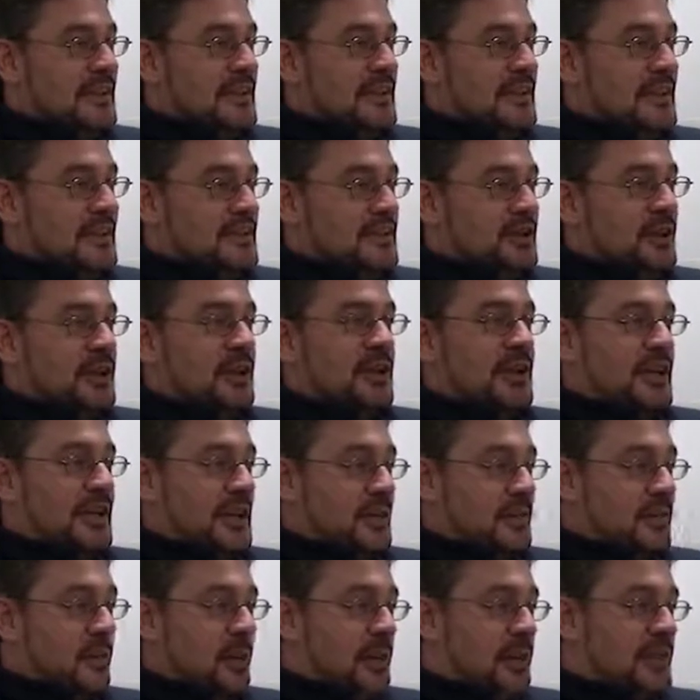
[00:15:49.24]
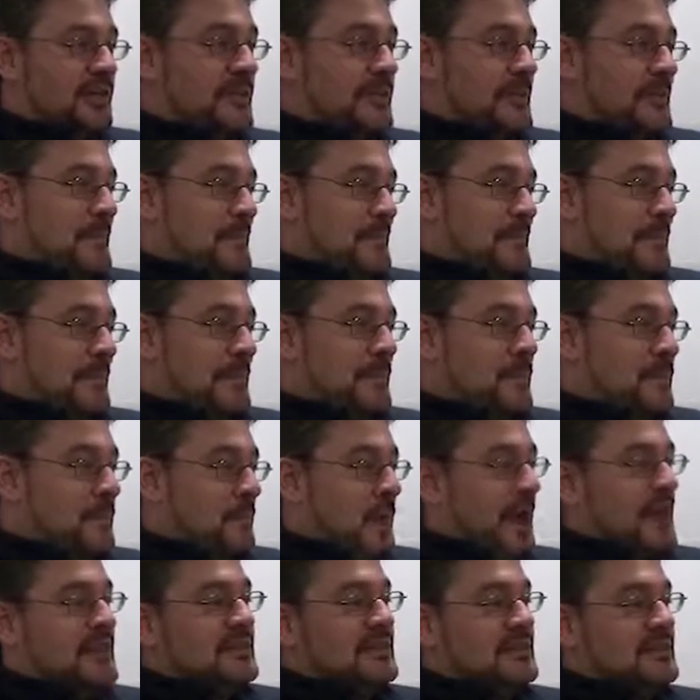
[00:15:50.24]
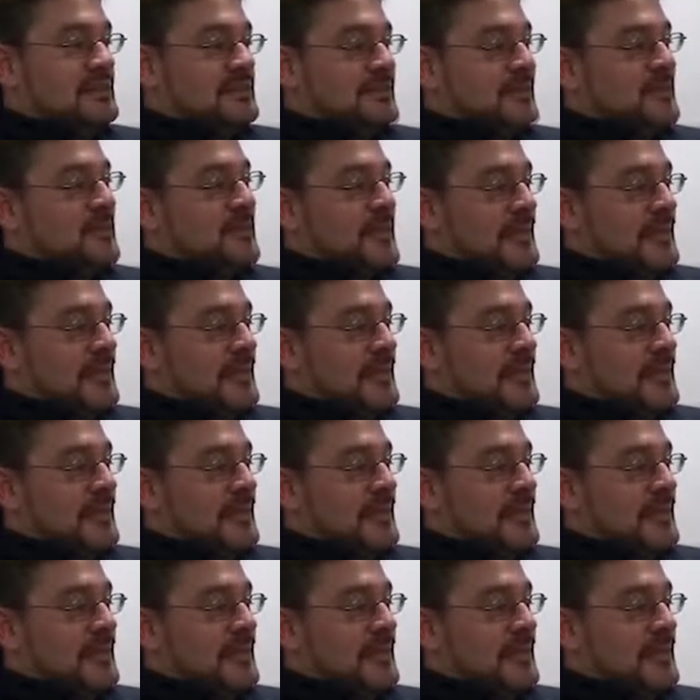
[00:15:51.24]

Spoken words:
is looking at what the best